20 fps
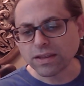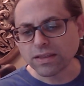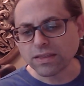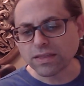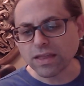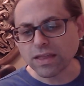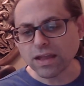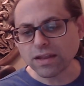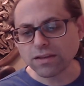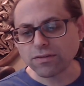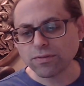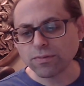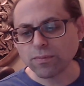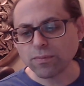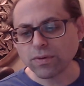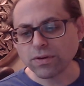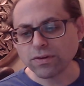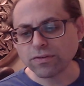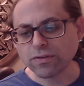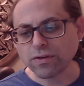That's
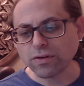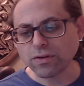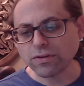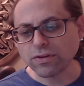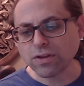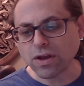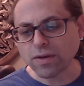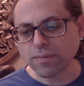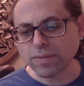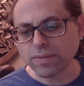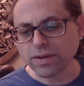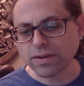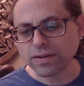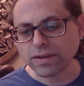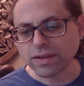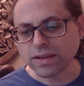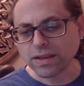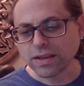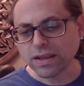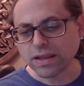what is called Dhamma,
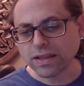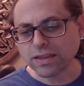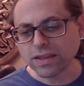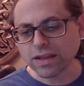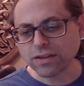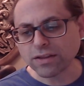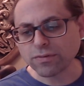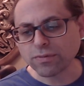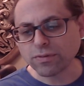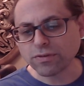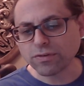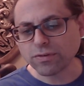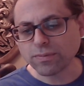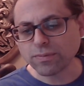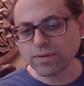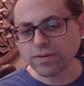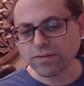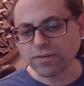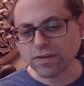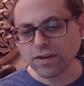and that's what should
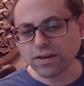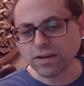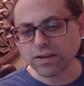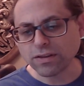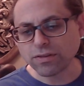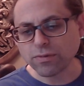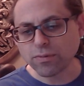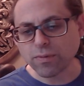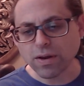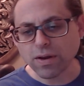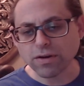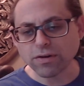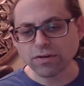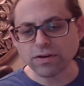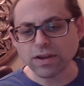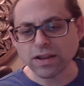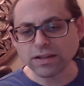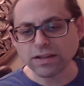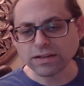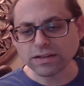be studied throughout our
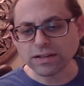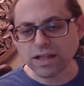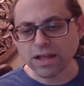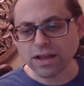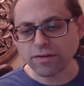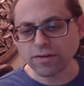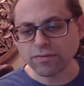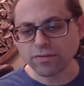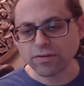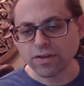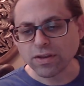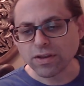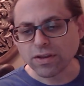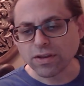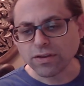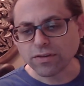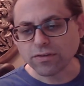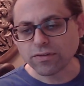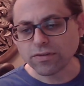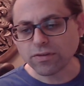daily lives,
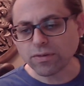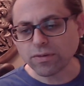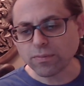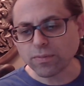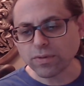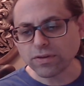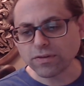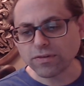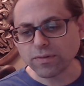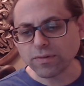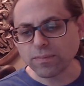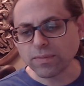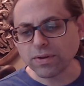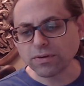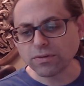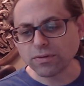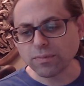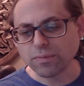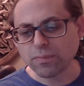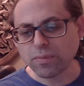so that when some
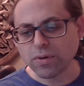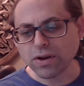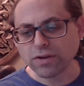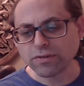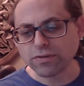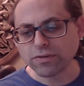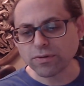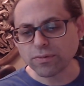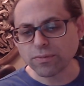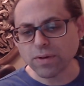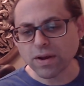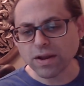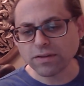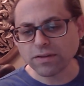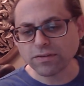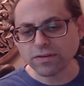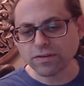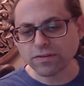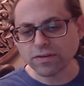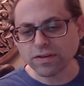mental impression
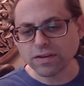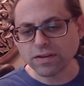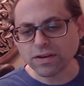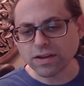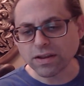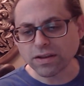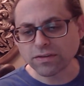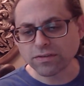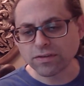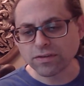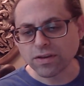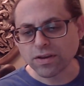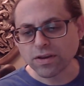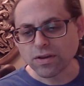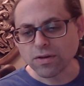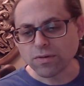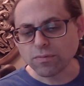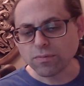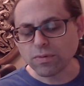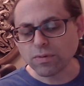arises in us,
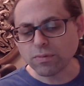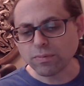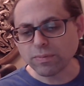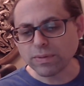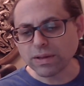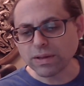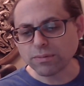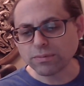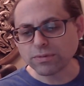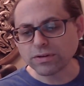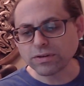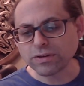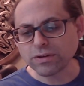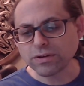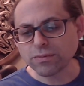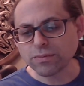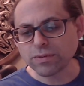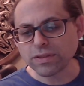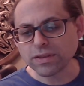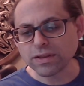we will be able to
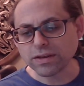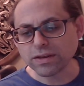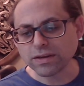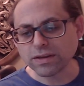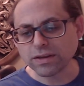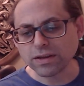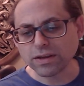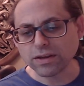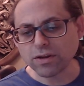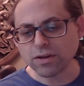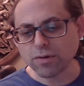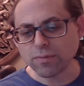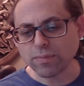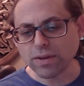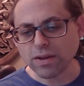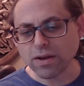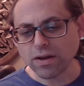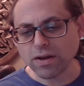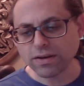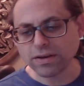deal with it and go
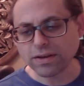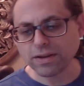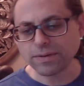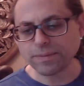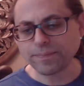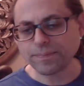beyond it.